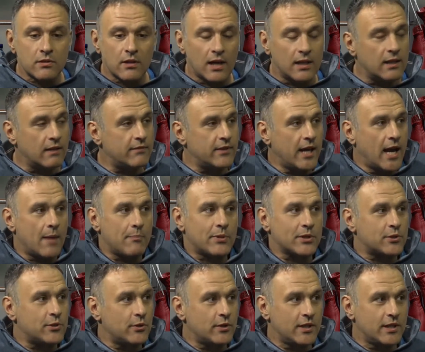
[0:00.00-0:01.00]
I love the
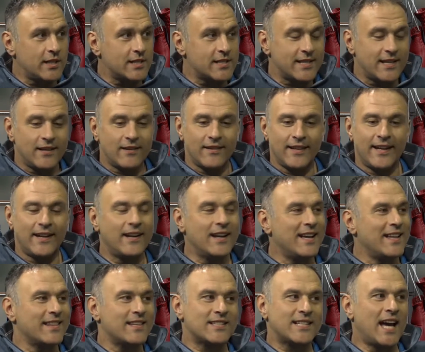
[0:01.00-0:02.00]
opportunities that are there.
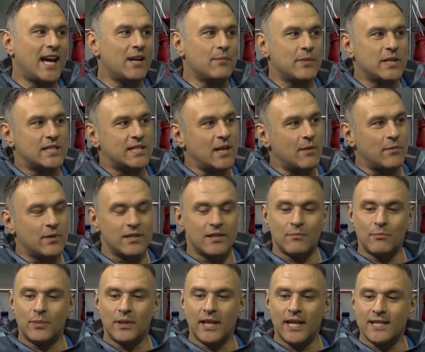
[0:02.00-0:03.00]
There's got to be someone in
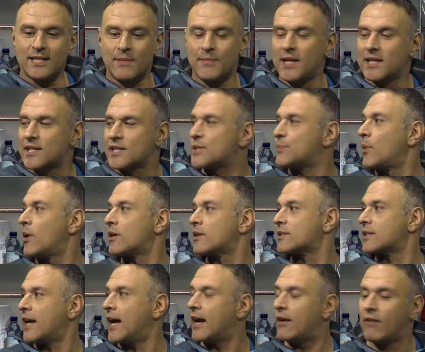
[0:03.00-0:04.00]
place. I'm not the smartest
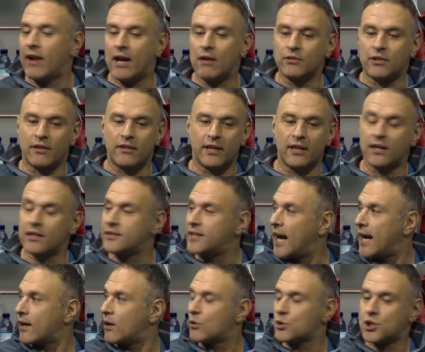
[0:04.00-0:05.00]
guy around to think a
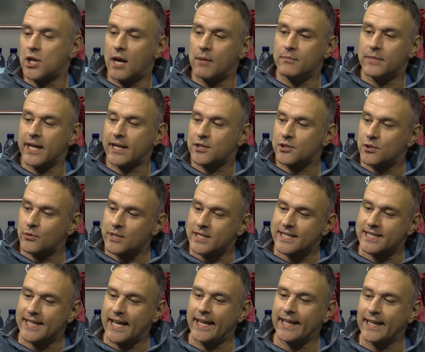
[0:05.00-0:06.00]
taco shop next to a
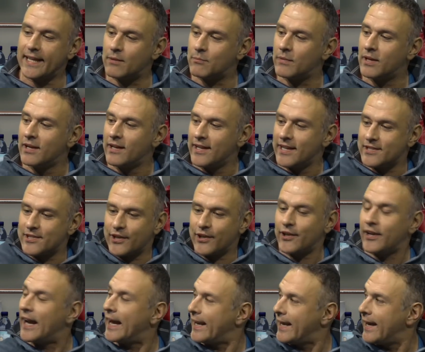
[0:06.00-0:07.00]
stadium is a
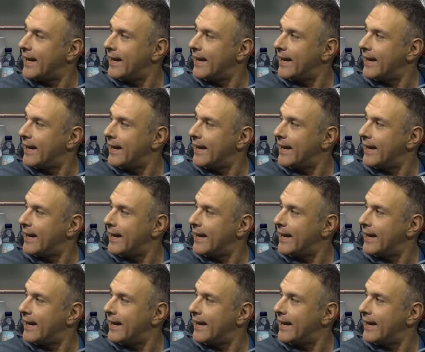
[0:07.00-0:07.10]
good idea.